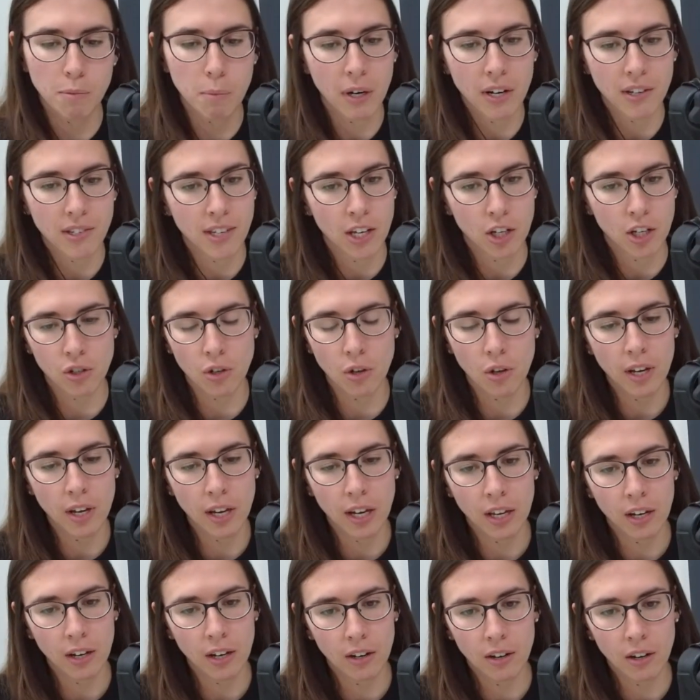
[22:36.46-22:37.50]
essential
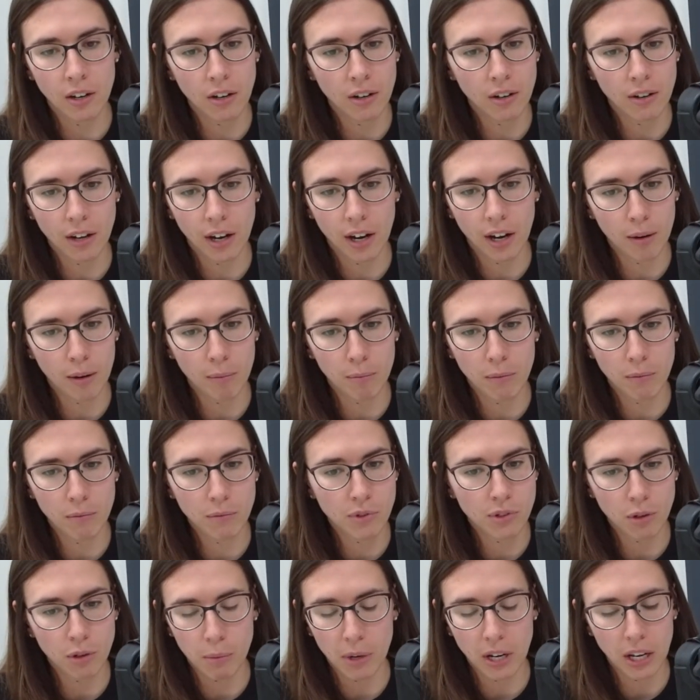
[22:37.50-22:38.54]
in
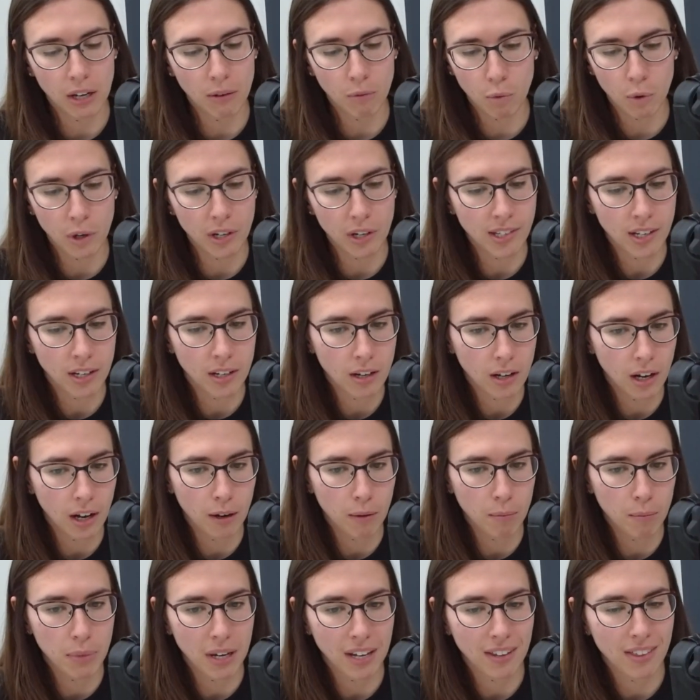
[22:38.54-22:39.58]
so many recent
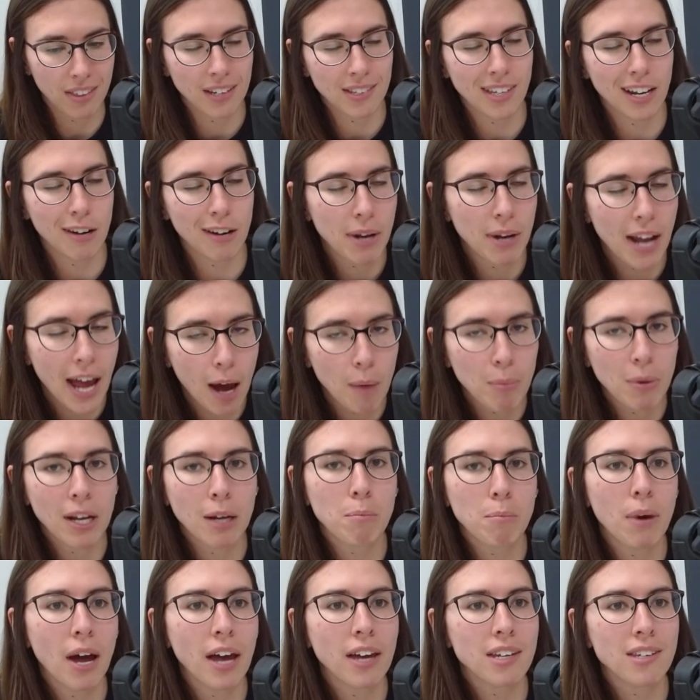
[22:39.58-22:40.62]
big things that have been
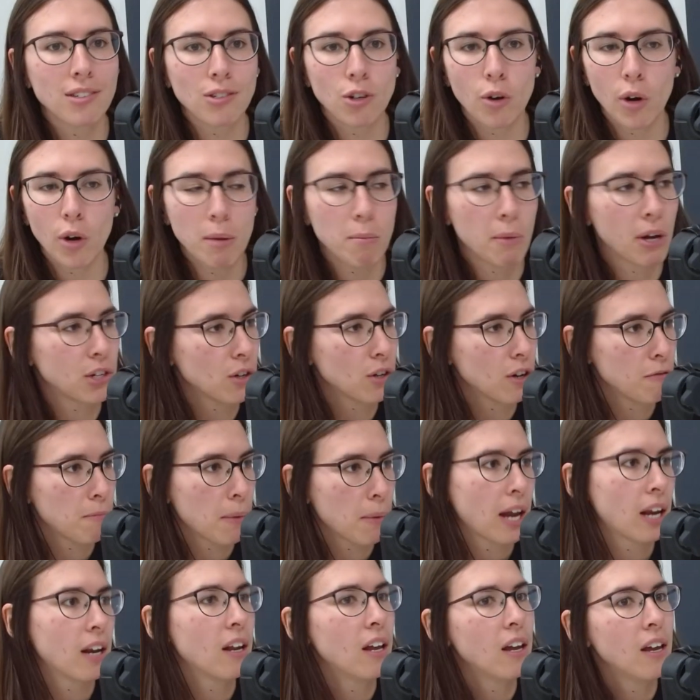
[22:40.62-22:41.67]
happening, but he's a great mentor of
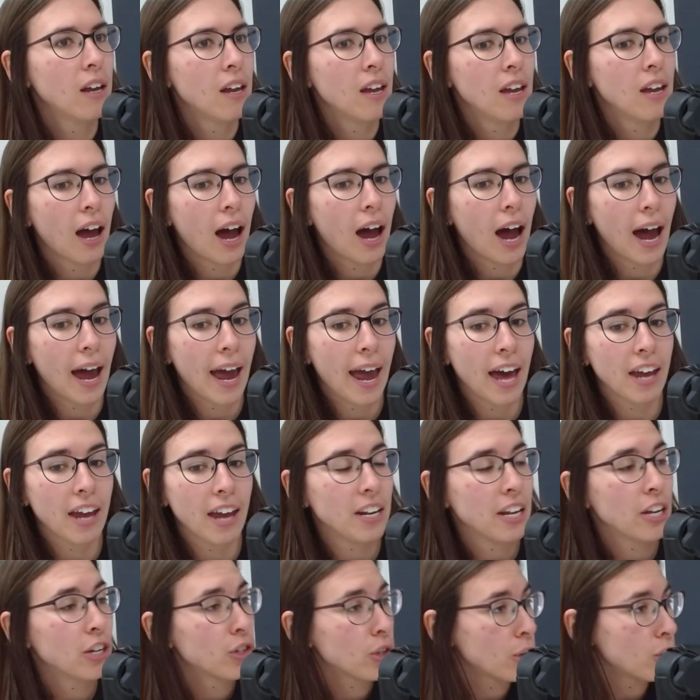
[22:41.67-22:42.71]
mine. I had an
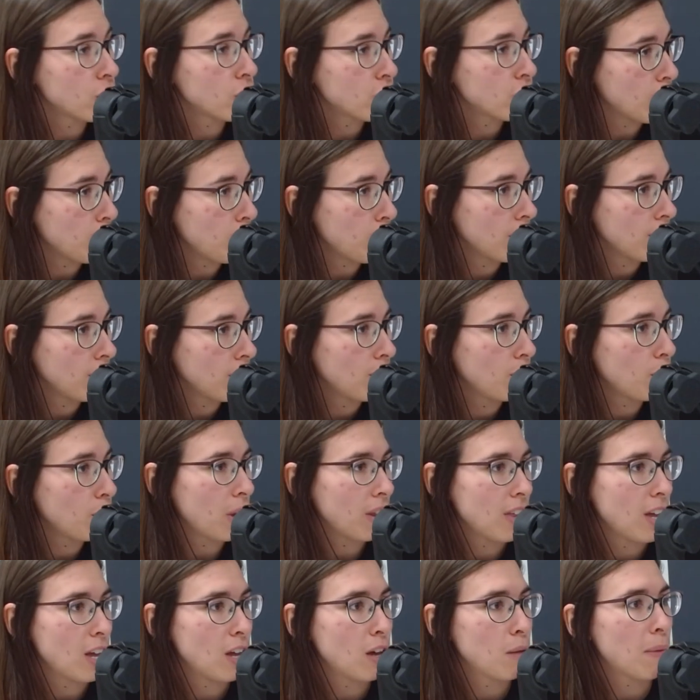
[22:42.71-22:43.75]
internship
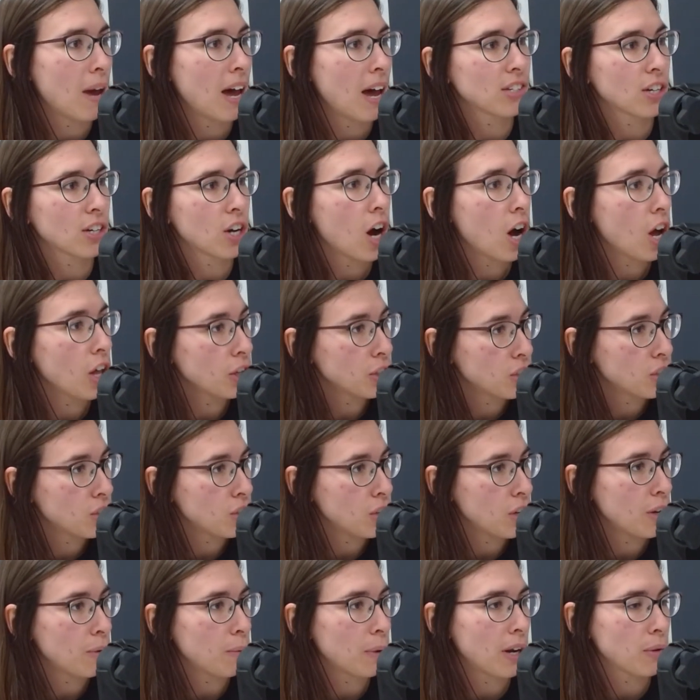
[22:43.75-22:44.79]
with him as a college
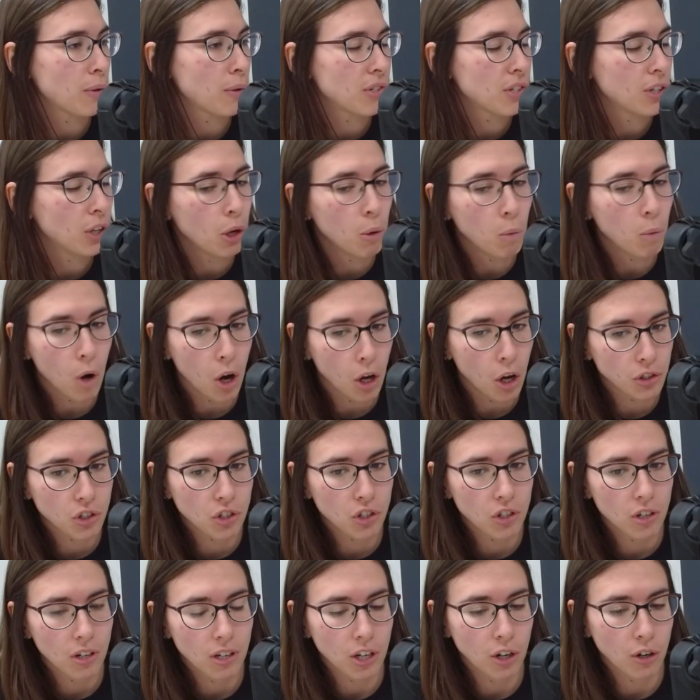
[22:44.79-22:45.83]
student when I was still at
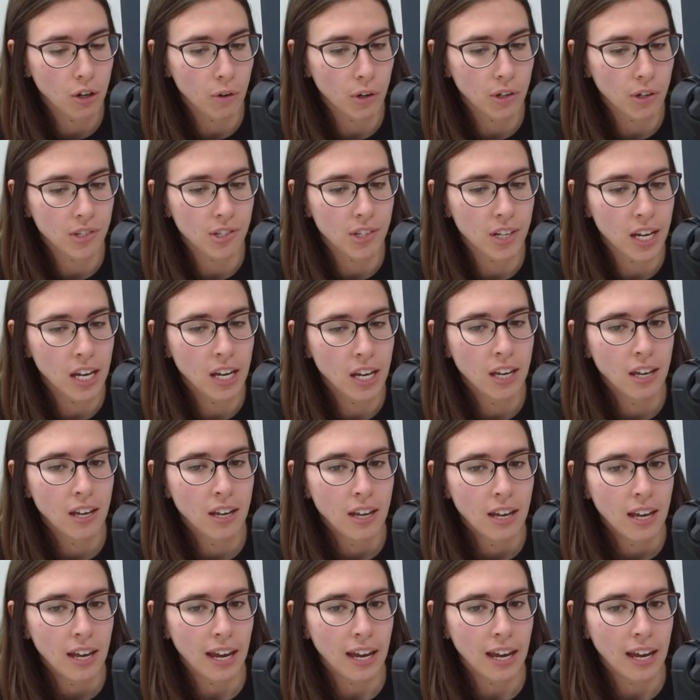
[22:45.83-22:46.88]
Walsh University.
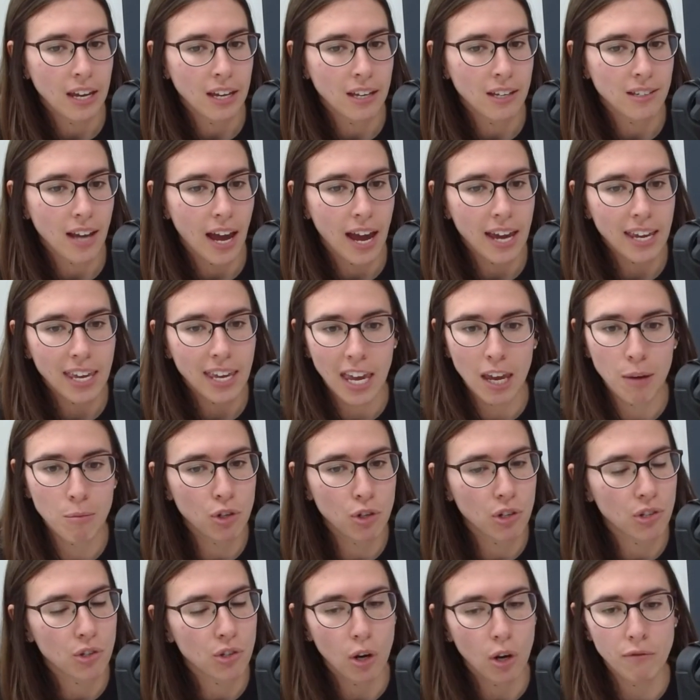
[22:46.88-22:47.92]
And I came and
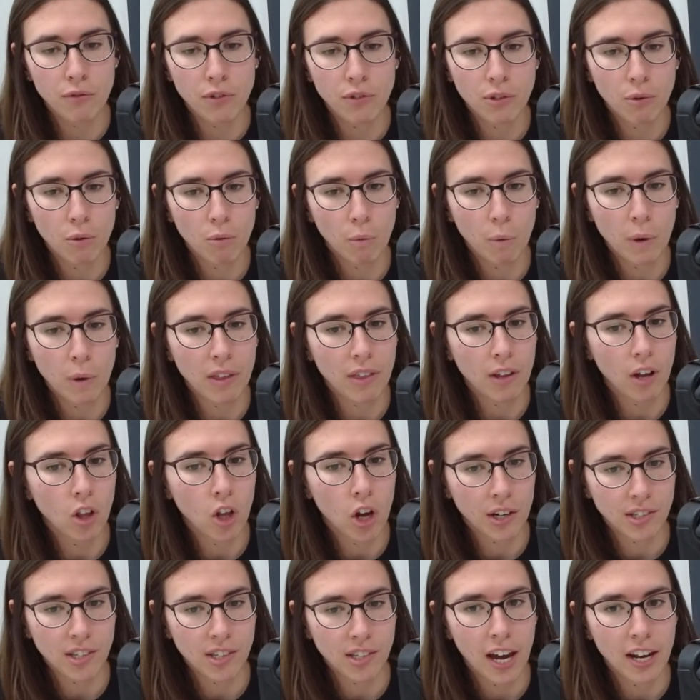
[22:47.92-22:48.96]
just served
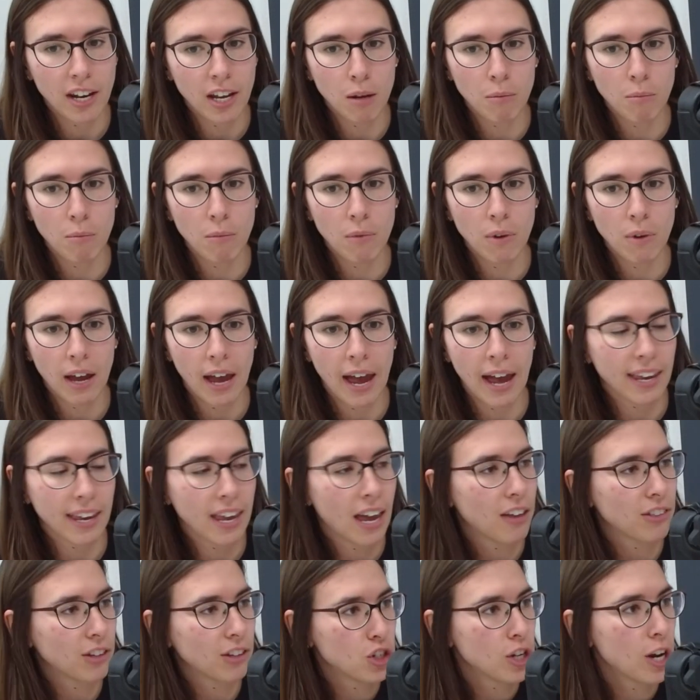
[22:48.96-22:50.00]
alongside him at
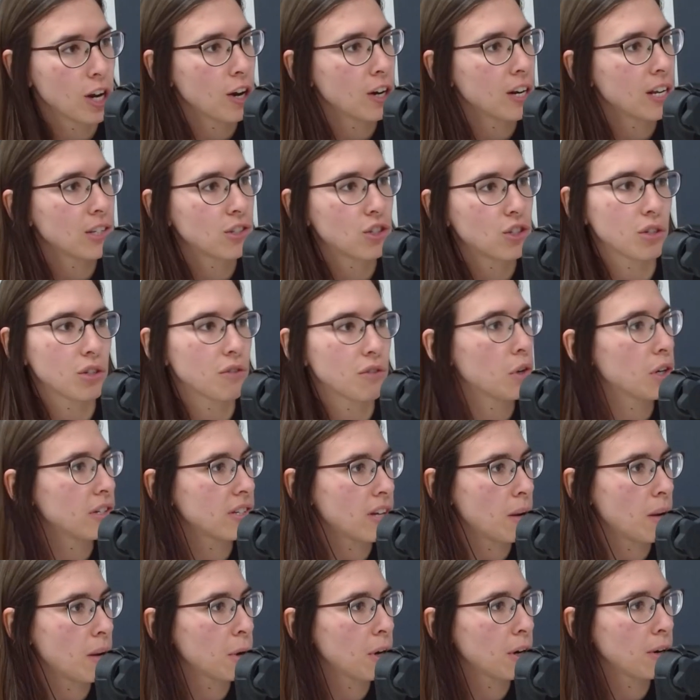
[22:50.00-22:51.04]
Catholic Charities just for a
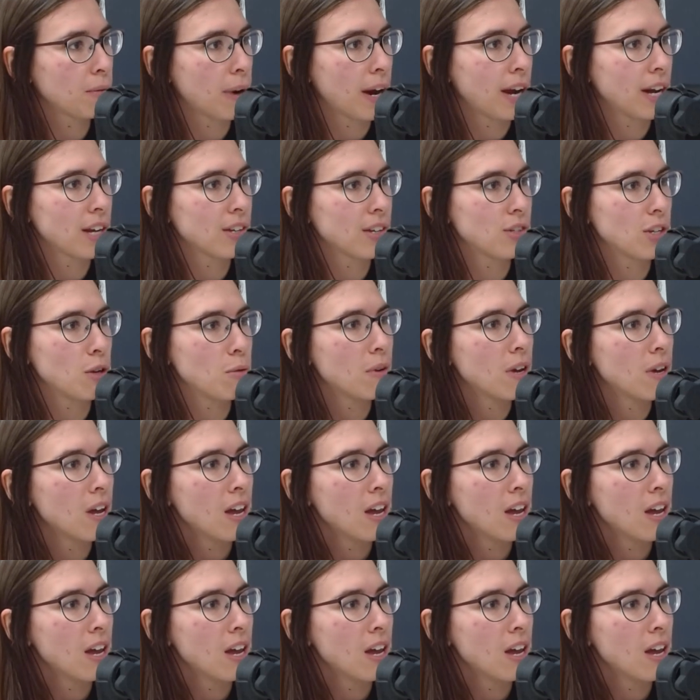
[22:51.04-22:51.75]
summer, right? So